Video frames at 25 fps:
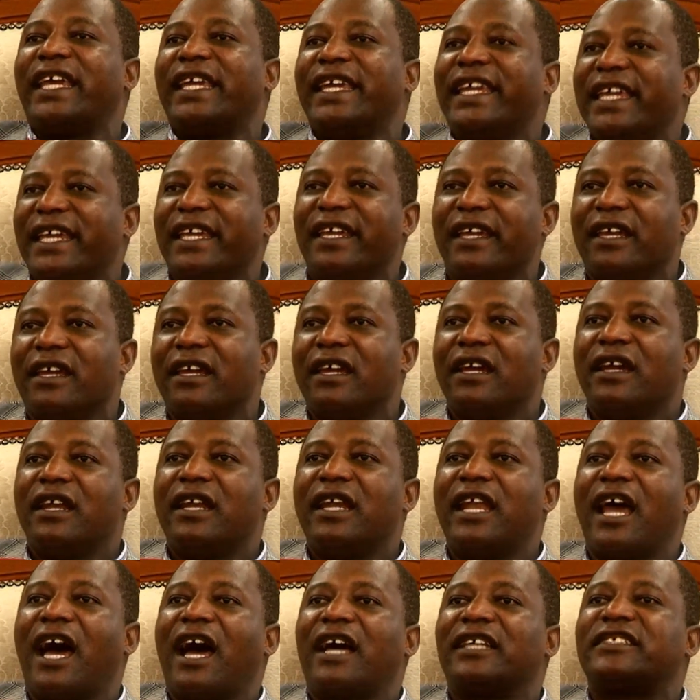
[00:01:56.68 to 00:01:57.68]
hii
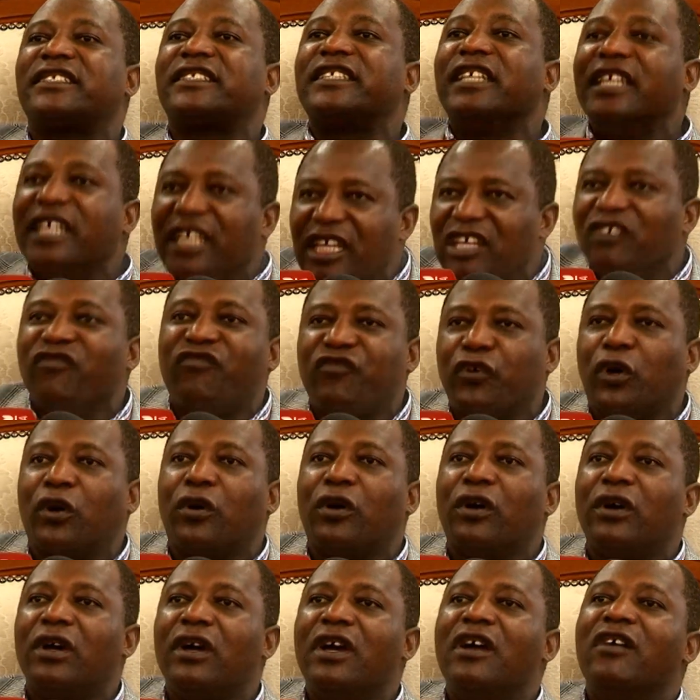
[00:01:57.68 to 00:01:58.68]
na si
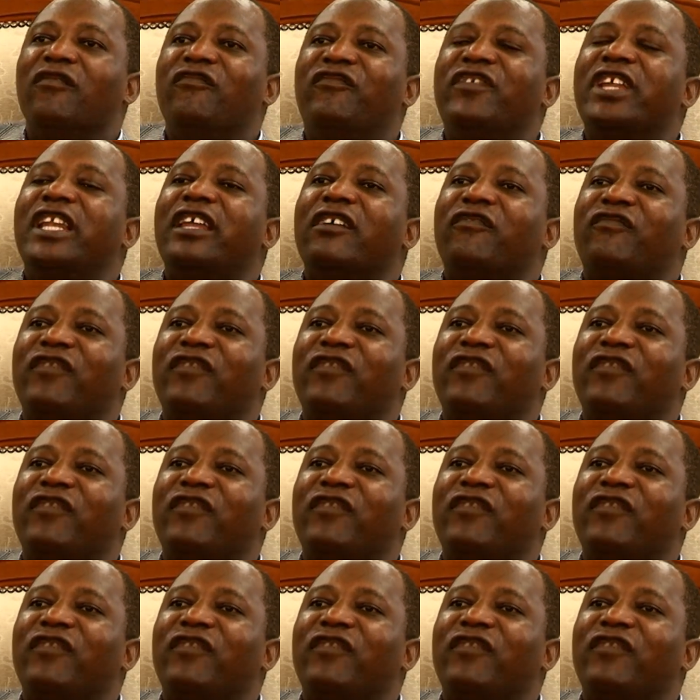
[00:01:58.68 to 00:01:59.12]
hivyo, vile